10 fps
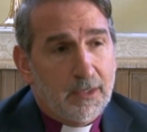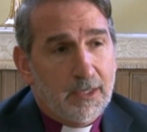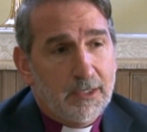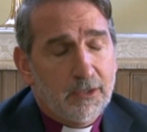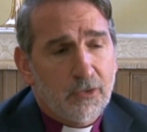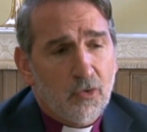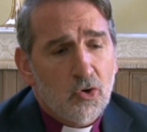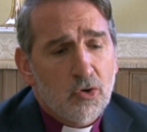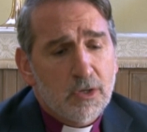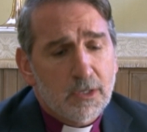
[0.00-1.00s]
And then
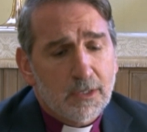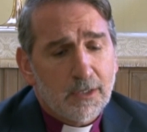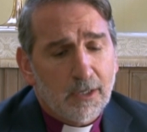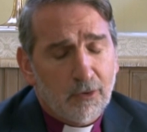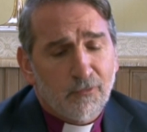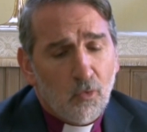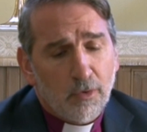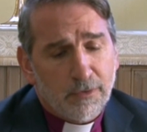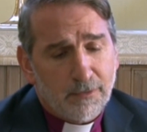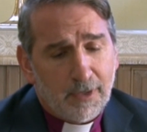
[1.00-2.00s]

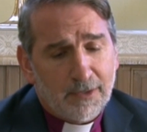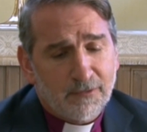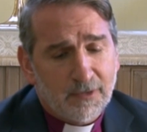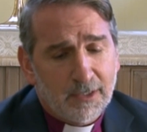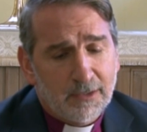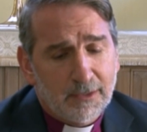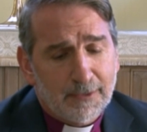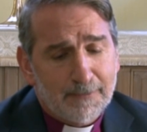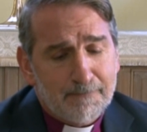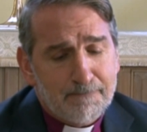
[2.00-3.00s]
fourth, I said,
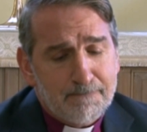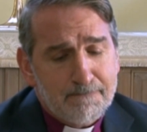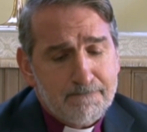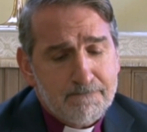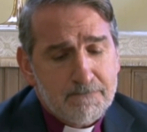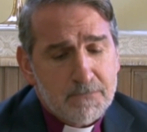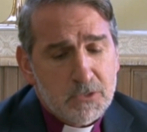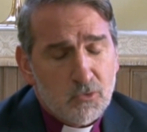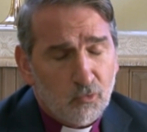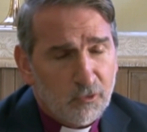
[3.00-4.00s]

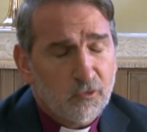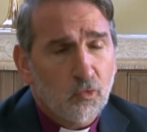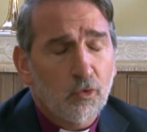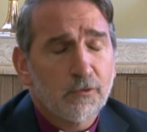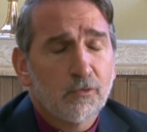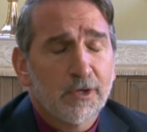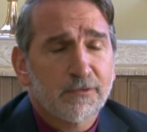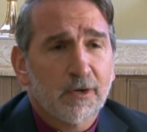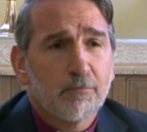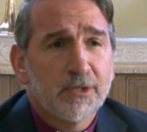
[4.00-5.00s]
restore to
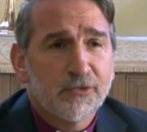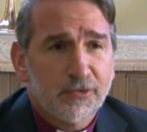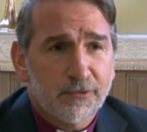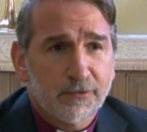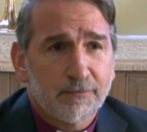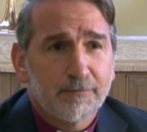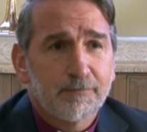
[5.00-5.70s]
us our pensions.